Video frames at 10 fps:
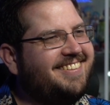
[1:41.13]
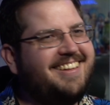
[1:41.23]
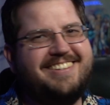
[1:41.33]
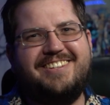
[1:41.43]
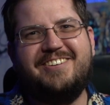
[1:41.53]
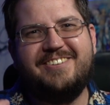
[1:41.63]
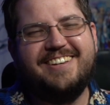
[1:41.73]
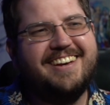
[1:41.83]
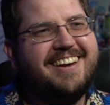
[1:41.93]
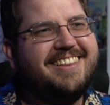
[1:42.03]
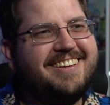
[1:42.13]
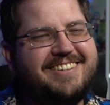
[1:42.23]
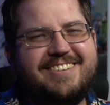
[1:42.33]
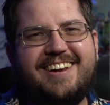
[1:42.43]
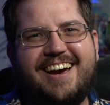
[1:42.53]
the
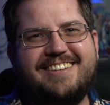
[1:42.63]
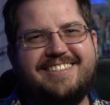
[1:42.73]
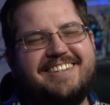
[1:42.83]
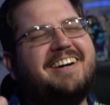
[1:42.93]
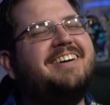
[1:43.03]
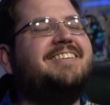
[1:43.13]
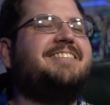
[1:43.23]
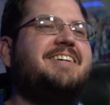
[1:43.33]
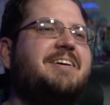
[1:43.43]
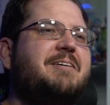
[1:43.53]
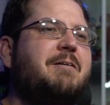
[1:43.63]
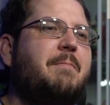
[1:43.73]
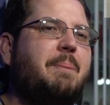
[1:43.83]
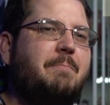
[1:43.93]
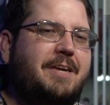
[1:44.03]
dude has the galls.
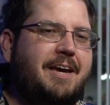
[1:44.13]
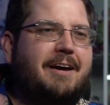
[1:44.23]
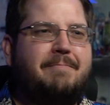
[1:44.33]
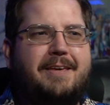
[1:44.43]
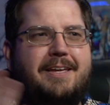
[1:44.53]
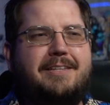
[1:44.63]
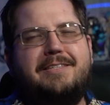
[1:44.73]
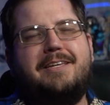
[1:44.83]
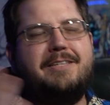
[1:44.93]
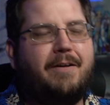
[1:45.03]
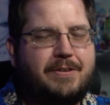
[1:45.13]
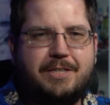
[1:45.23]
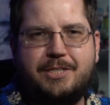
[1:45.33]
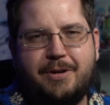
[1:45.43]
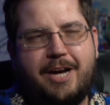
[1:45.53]
But yeah, it's
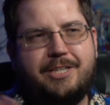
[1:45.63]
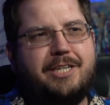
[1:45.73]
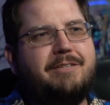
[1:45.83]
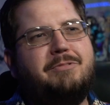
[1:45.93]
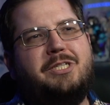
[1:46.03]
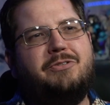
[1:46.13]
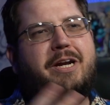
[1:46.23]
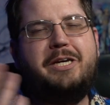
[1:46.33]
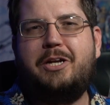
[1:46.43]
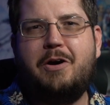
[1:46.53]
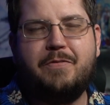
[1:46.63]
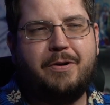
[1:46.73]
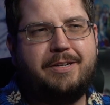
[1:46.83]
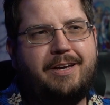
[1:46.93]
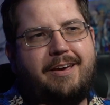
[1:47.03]
obviously tragic. She's trying to get over
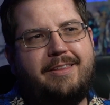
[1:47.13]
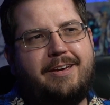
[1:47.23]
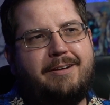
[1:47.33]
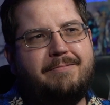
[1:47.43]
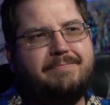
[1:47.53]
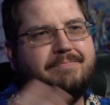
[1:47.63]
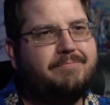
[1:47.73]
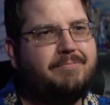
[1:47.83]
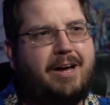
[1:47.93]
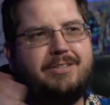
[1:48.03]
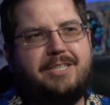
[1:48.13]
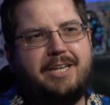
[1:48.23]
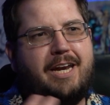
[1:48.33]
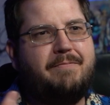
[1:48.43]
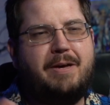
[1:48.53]
it. And then while she's
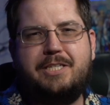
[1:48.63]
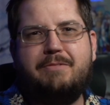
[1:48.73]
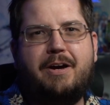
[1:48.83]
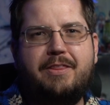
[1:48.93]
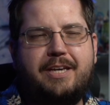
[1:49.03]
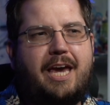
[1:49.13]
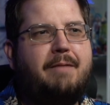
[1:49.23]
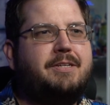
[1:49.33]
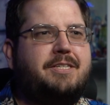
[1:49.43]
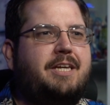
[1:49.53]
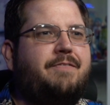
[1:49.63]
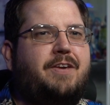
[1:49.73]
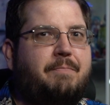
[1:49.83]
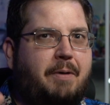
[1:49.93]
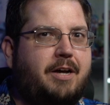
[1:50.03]
kind of messing around the game to see if
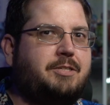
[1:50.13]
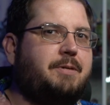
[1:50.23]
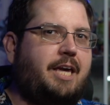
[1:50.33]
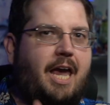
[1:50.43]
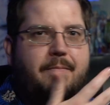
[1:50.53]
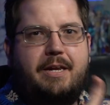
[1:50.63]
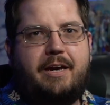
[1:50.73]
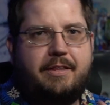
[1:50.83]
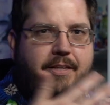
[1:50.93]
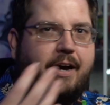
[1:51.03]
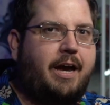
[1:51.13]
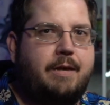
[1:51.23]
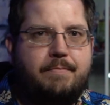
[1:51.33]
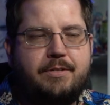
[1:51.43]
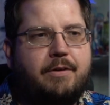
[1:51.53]
he possibly came in and got the
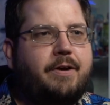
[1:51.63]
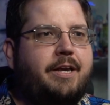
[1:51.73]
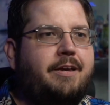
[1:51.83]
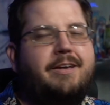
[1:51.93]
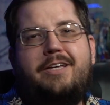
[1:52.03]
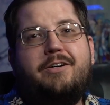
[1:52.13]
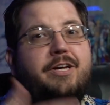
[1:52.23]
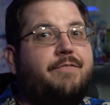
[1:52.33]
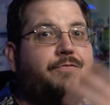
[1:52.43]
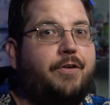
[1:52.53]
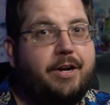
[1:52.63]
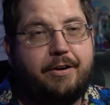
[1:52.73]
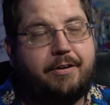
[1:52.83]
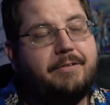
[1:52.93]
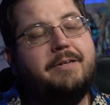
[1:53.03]
items already, he's already unfriended
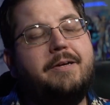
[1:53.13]
her.